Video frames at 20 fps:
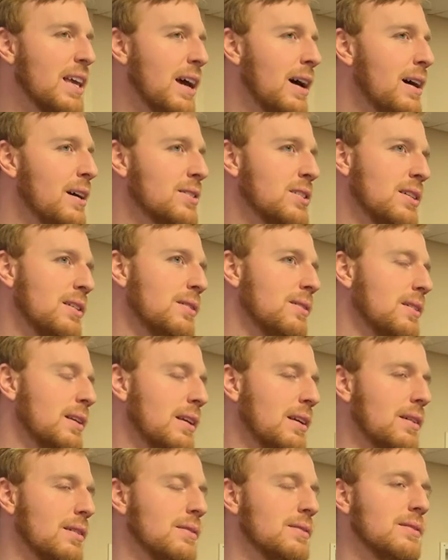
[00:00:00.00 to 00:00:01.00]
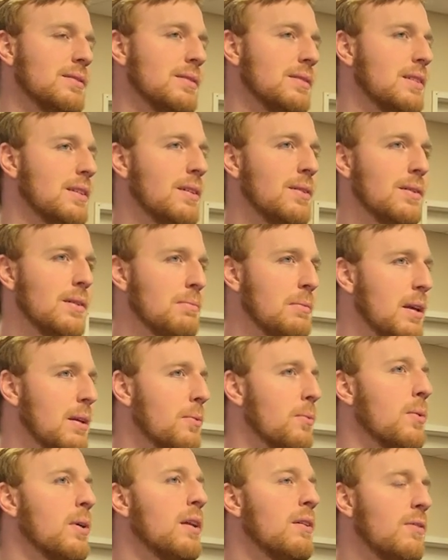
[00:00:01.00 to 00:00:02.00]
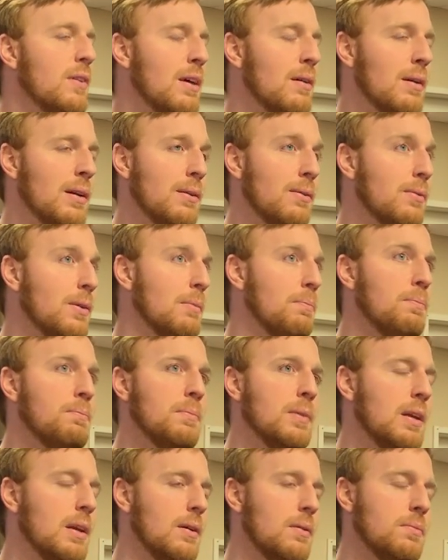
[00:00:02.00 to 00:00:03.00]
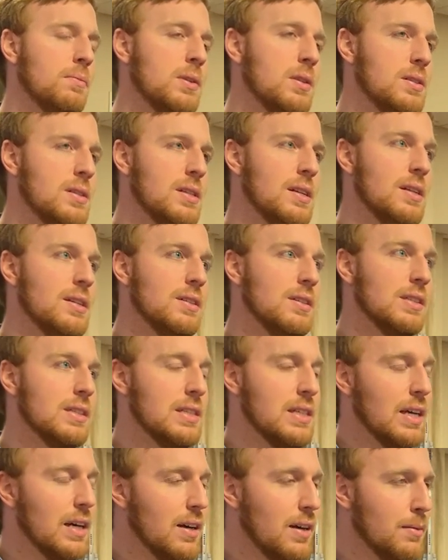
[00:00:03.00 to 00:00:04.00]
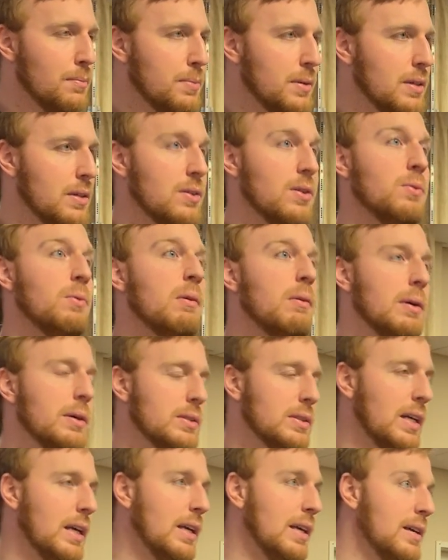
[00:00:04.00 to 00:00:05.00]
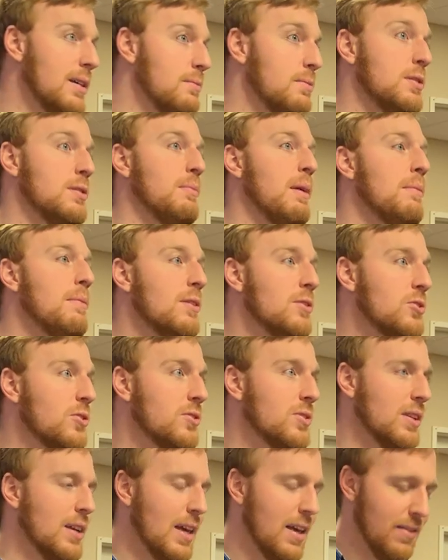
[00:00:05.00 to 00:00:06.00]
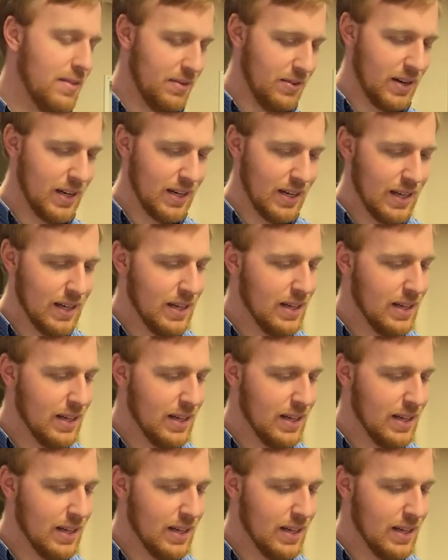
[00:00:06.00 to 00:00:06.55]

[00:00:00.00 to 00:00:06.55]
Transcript: couch. I'm getting rid of it. I don't want to, you know, send it to the dump, and Goodwill won't take it. So maybe the church can have it, right?